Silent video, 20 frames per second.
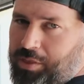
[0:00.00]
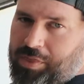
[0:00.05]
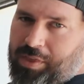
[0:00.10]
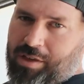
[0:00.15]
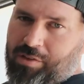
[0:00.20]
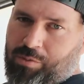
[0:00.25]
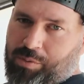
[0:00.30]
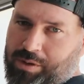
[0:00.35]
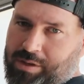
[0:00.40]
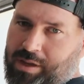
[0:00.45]
of the
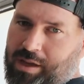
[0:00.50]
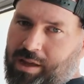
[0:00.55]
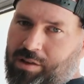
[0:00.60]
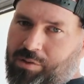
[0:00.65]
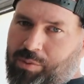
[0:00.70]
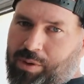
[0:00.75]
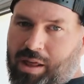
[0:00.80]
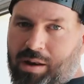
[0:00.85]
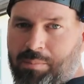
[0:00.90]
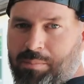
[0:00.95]
things we did
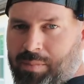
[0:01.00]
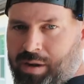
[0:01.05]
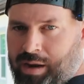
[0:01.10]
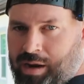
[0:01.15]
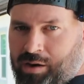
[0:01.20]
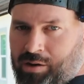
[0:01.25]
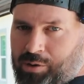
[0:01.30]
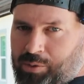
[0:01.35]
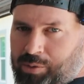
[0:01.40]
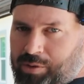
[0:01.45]
is we had them
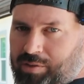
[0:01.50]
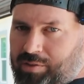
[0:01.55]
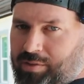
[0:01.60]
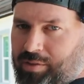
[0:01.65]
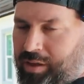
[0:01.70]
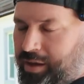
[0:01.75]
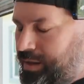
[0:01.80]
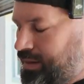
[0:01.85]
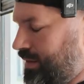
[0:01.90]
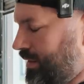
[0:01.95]
narrow it
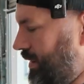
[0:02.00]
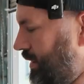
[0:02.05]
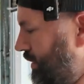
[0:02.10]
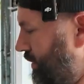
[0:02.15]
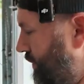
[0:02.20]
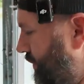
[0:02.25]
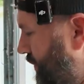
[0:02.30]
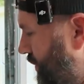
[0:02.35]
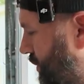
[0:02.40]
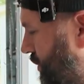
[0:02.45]
slightly.
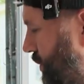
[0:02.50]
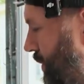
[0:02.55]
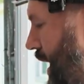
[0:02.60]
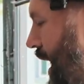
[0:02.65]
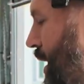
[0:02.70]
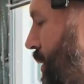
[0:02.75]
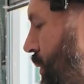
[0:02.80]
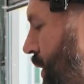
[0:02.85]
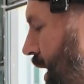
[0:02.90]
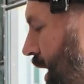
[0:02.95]
So
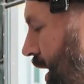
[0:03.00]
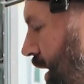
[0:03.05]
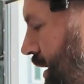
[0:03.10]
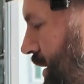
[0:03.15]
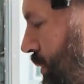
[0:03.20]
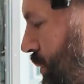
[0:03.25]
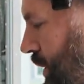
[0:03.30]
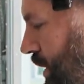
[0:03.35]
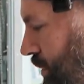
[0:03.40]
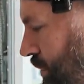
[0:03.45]
that
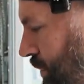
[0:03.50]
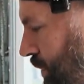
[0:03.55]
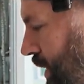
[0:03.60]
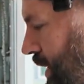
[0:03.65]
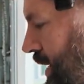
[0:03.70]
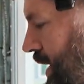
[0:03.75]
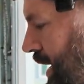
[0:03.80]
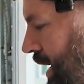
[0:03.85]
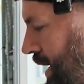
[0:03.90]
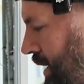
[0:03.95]
way we could
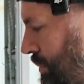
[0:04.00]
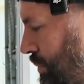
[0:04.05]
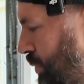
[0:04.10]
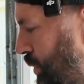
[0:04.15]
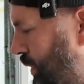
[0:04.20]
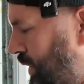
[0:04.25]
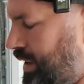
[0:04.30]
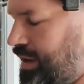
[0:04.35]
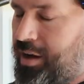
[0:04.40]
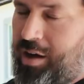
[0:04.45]
fit a
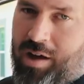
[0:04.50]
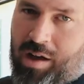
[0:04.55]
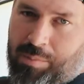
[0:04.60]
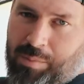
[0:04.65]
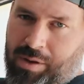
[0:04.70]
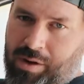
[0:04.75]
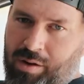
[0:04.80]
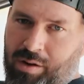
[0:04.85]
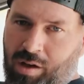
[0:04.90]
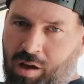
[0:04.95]
pretty
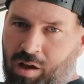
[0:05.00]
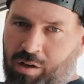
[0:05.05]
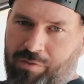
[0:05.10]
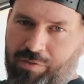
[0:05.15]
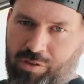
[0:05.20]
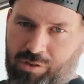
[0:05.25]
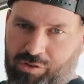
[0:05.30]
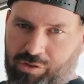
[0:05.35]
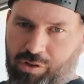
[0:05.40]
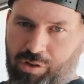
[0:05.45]
common
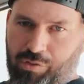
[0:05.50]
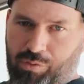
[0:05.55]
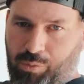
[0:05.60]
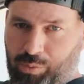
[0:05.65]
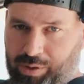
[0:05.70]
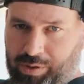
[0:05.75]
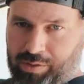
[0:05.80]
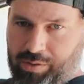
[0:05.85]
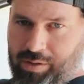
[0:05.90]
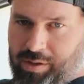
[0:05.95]
off-the-shelf
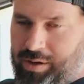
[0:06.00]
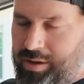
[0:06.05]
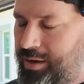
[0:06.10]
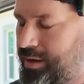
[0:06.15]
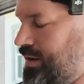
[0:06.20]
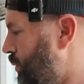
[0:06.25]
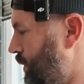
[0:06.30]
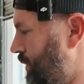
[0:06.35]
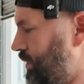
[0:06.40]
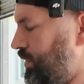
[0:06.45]
wheel on
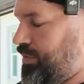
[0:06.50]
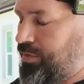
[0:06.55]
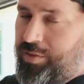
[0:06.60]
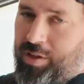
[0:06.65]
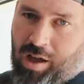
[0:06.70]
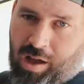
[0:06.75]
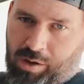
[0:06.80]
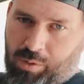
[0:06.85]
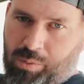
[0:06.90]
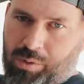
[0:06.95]
it with the
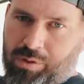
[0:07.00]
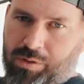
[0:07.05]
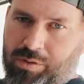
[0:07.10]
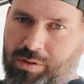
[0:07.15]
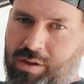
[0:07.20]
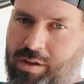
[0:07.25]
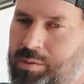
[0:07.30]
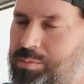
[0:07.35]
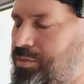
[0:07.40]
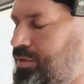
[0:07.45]
stock wheel
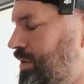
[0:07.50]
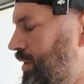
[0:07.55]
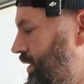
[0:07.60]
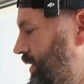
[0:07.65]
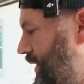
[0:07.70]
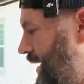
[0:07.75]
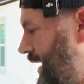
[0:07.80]
tubs and all